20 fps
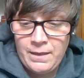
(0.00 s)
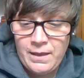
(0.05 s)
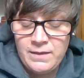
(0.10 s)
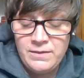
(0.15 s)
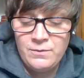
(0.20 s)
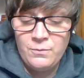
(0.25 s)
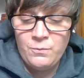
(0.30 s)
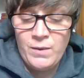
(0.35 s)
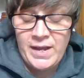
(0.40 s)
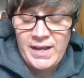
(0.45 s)

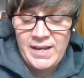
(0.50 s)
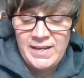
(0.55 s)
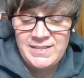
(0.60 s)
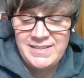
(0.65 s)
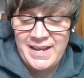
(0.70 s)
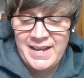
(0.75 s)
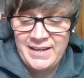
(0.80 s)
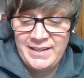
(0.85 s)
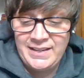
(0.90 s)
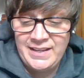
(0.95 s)
And the way
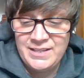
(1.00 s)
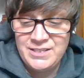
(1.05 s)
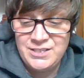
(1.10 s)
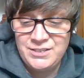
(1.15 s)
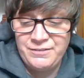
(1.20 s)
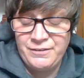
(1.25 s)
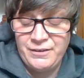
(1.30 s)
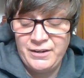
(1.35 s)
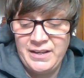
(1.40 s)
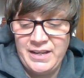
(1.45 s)
Daddy has
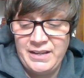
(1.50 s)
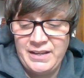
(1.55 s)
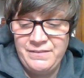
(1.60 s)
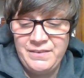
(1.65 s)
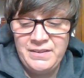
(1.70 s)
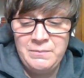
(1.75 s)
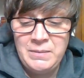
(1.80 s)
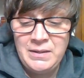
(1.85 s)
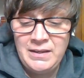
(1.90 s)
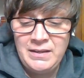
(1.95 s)

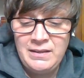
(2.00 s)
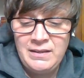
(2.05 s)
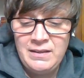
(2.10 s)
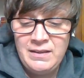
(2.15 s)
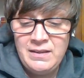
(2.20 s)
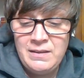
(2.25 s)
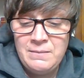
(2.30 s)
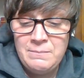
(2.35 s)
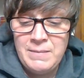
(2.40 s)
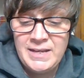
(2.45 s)
forgiven me
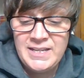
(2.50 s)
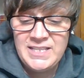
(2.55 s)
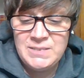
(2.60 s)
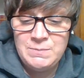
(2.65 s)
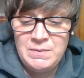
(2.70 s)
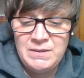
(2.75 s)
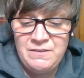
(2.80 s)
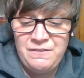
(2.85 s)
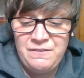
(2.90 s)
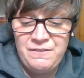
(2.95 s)
makes
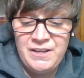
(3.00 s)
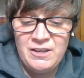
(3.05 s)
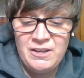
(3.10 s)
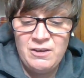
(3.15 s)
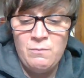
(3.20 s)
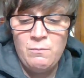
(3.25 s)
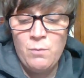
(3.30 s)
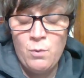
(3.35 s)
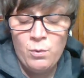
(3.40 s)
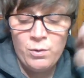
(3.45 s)
me
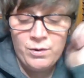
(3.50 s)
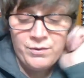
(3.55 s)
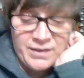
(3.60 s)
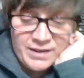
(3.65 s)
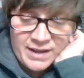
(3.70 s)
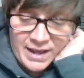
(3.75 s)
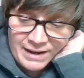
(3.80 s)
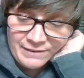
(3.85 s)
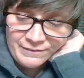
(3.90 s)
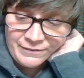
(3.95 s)
feel more
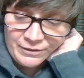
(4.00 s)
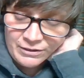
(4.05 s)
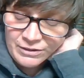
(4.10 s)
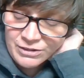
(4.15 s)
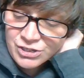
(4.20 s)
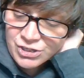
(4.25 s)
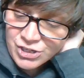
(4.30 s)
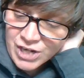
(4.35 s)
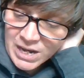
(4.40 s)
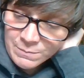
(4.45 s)
than ever
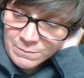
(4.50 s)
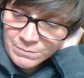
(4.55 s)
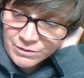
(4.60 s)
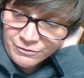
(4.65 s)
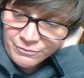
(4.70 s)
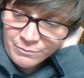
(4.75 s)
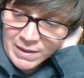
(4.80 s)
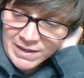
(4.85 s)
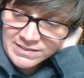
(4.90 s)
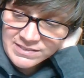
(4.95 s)
ashamed
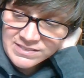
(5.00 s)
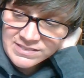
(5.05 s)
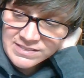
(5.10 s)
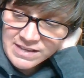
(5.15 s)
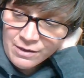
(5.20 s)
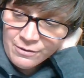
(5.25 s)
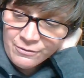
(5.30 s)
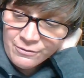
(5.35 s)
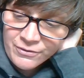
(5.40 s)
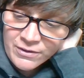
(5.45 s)
of
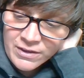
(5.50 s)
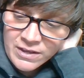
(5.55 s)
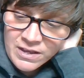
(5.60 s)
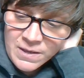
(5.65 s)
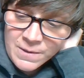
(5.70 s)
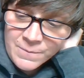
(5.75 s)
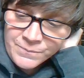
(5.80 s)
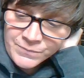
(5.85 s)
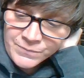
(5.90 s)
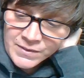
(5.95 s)
myself.
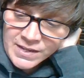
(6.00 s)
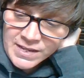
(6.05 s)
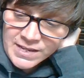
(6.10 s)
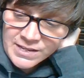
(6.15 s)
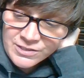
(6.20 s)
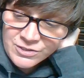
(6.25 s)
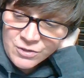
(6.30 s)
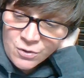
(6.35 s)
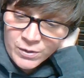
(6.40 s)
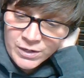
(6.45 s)
He
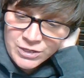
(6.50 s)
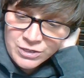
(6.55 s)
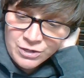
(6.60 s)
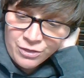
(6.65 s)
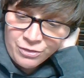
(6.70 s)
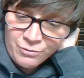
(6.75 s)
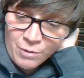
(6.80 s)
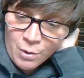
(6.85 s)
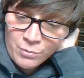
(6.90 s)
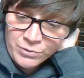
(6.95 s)
is going to
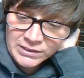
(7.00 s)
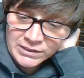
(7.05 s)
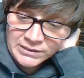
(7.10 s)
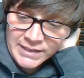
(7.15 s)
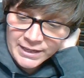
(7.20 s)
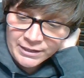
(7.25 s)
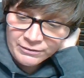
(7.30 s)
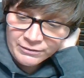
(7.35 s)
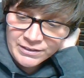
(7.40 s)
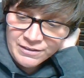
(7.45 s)
throw the
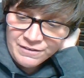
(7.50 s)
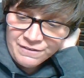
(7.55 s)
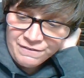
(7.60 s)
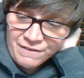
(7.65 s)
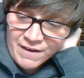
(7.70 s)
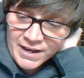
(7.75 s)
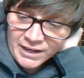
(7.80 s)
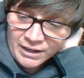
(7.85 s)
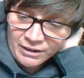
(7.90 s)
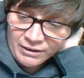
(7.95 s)
letter in the
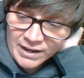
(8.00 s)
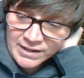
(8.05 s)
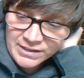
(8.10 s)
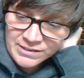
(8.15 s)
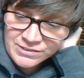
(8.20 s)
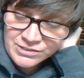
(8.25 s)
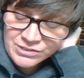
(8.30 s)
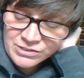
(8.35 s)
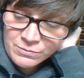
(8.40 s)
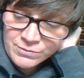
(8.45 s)
fire and
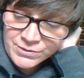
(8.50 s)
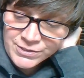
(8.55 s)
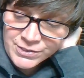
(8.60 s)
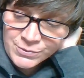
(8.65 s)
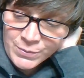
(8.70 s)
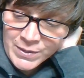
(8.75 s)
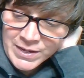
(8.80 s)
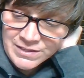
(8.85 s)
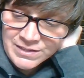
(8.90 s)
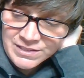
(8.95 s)
is so
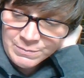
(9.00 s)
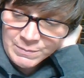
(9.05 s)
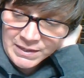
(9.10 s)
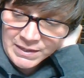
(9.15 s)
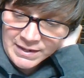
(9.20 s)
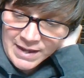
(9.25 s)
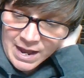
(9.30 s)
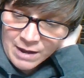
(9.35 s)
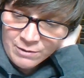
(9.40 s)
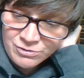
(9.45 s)
sweet to me
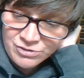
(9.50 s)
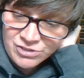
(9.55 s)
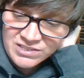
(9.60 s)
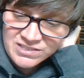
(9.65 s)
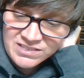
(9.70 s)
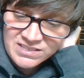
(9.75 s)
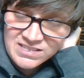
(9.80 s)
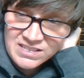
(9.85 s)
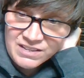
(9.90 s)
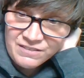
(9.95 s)
now,
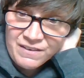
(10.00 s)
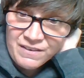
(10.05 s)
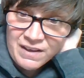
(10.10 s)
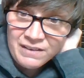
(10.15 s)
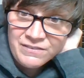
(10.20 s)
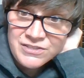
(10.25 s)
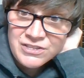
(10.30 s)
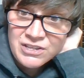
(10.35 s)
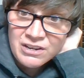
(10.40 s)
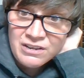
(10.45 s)
just as if
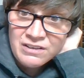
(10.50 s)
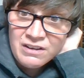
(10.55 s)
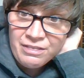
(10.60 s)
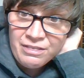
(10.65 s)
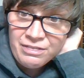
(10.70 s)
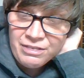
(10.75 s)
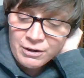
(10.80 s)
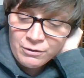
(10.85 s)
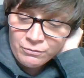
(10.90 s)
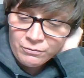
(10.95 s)
I've done
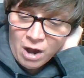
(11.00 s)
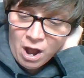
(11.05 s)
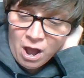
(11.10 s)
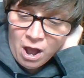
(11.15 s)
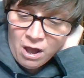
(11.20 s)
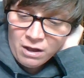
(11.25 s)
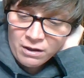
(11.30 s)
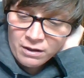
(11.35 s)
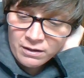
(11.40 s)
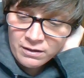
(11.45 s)
nothing
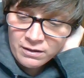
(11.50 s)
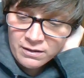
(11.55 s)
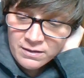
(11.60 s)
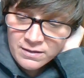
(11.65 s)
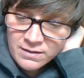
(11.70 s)
wrong.